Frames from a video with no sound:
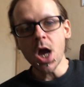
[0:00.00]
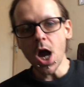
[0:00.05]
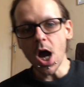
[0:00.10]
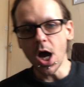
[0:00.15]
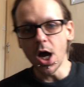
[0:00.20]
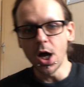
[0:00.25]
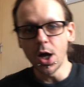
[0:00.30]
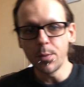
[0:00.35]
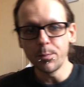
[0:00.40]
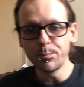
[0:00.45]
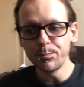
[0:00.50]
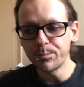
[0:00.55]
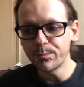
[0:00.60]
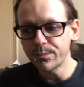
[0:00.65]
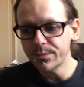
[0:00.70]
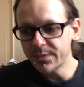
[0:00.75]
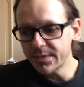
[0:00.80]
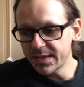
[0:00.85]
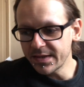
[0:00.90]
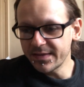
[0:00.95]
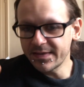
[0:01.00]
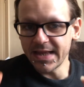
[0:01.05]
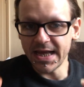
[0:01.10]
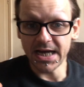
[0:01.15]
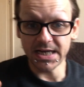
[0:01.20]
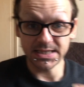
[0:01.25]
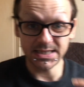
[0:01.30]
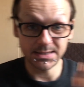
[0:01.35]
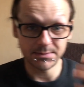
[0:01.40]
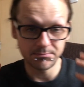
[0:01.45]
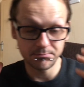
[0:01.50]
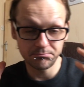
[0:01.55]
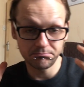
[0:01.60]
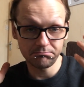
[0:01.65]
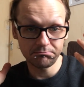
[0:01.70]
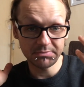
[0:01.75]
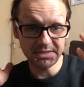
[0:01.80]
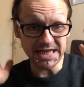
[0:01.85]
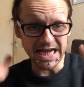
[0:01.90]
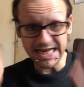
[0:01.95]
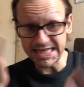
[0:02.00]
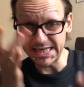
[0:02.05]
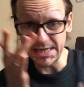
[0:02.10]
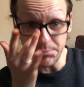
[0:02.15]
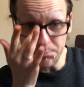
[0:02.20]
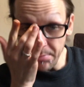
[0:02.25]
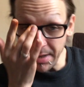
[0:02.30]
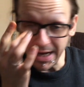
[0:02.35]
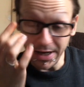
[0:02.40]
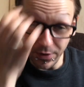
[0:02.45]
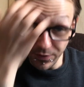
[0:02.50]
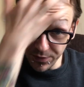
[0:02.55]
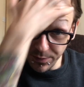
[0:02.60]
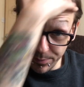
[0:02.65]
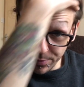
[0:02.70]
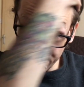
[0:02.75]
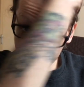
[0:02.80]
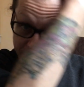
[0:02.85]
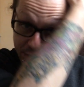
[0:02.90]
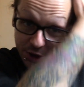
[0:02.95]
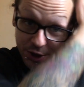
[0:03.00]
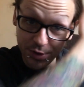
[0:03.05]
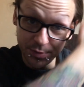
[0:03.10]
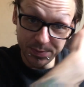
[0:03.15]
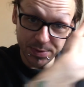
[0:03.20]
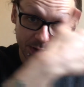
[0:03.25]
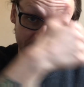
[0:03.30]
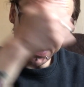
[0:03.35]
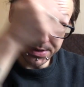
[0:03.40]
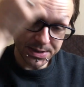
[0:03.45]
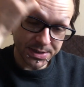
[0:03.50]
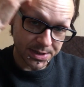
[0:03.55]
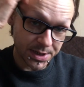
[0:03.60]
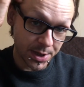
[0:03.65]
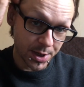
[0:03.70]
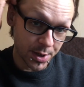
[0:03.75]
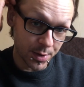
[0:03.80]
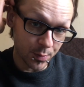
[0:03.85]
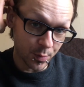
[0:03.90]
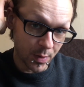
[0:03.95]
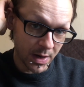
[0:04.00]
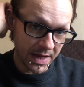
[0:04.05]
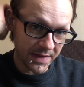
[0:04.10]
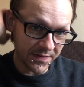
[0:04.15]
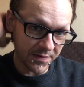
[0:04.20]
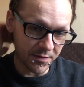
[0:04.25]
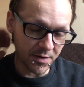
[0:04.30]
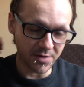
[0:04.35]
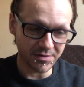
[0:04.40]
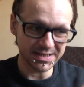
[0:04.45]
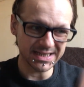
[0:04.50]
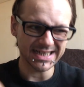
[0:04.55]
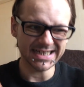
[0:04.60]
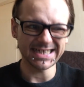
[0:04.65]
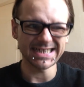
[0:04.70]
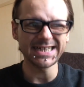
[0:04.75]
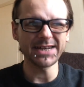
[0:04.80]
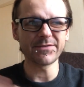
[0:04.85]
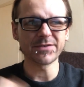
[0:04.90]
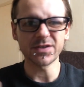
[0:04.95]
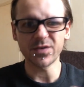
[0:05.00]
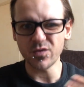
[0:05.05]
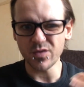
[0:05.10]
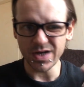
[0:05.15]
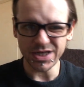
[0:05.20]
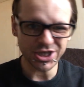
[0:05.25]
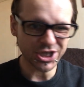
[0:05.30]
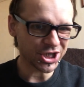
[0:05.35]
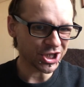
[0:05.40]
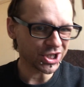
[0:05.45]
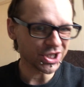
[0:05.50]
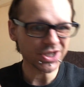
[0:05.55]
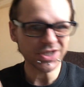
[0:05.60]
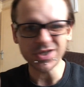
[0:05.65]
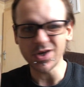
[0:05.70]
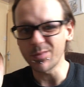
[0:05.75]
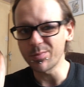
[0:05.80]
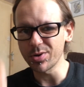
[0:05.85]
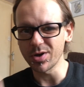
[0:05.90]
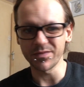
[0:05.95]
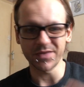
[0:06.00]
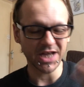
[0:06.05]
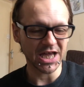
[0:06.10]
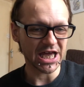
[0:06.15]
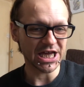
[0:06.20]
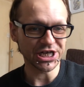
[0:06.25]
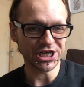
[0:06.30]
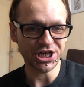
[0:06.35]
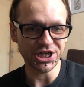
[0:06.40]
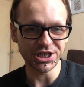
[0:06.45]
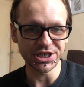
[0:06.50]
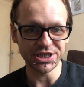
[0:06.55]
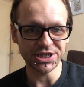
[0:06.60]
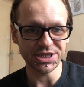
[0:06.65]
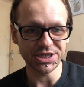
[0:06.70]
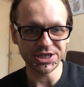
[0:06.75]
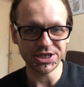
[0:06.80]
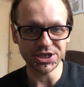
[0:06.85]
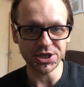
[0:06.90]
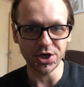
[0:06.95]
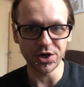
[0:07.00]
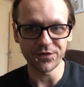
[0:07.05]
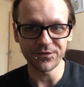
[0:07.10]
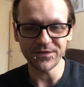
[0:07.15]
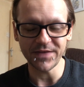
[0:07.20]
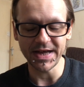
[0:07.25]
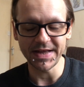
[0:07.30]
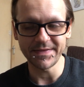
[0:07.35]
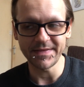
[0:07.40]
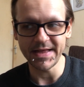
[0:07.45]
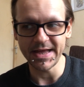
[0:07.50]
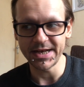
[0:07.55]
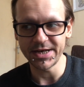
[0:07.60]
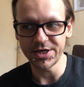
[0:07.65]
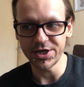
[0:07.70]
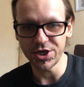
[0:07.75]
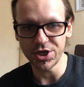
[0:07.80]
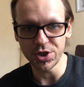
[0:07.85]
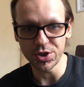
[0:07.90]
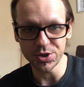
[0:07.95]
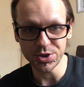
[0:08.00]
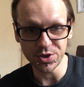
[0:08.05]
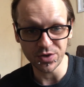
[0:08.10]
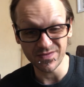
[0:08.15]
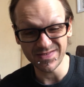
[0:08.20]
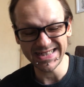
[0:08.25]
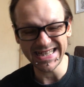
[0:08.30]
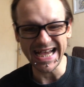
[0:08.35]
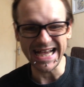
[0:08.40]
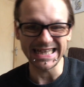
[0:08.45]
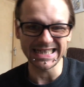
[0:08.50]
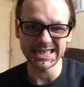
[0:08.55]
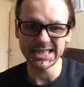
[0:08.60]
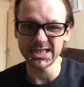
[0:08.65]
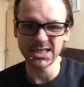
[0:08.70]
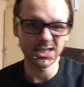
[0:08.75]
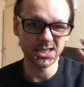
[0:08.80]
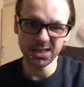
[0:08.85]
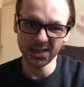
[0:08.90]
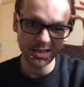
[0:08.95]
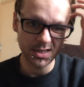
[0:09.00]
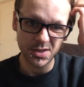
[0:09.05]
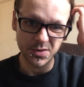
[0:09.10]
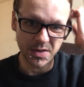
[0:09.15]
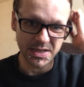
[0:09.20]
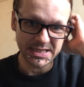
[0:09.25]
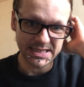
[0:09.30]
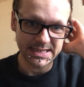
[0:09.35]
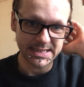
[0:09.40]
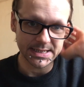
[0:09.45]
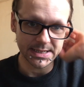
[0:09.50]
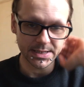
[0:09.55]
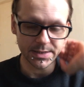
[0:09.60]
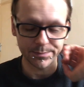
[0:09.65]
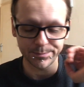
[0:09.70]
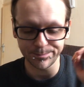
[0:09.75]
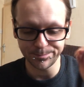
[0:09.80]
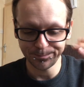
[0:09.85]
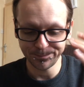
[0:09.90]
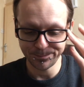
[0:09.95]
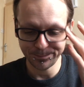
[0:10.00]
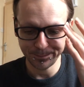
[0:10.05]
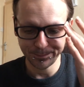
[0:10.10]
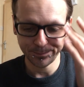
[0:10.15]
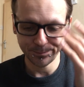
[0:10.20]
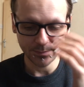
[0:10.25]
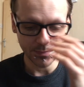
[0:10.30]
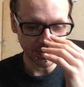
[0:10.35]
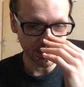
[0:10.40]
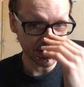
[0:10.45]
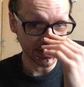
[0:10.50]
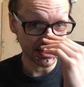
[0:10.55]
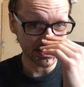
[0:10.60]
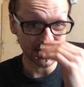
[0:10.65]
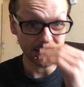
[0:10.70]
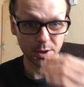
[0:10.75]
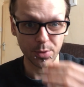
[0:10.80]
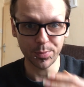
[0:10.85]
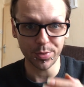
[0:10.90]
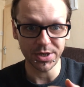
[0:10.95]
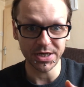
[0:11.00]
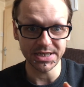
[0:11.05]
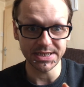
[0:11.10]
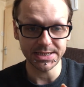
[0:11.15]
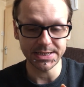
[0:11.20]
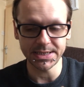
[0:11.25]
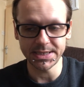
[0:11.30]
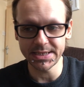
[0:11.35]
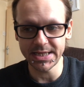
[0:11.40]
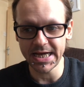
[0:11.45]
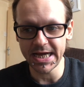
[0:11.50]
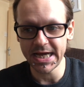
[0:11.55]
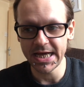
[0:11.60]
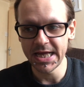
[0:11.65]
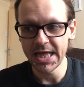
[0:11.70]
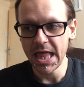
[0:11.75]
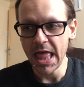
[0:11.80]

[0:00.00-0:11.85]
They are tagged in by other booktubers, where there are like a series of questions or provocations and stuff, and then you're sort of tasked to answer them. Just a little précis there.